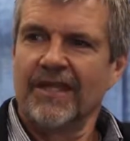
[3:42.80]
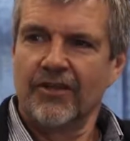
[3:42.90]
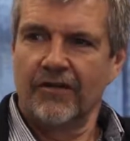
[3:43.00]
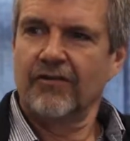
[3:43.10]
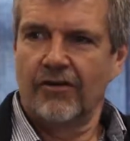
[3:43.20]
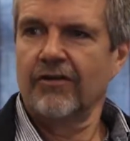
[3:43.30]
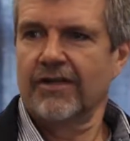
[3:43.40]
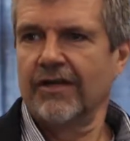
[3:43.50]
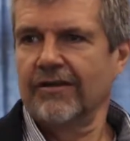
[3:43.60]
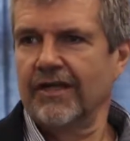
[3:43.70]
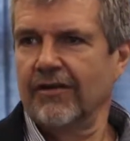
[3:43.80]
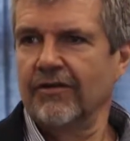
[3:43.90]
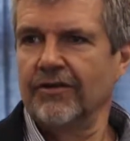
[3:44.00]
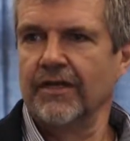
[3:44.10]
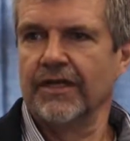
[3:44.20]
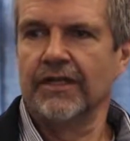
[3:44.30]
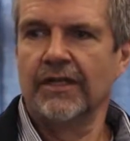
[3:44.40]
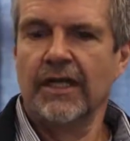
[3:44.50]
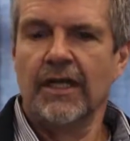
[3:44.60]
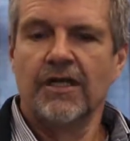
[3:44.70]
You have to lock down that whole unit.
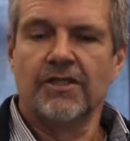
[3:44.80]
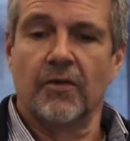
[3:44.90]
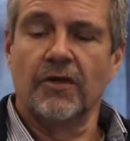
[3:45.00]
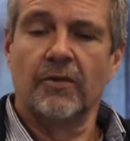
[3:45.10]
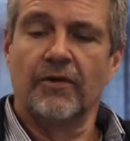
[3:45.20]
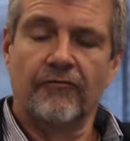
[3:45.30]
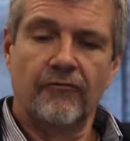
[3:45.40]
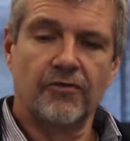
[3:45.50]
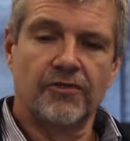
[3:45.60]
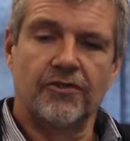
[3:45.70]
So what we were forced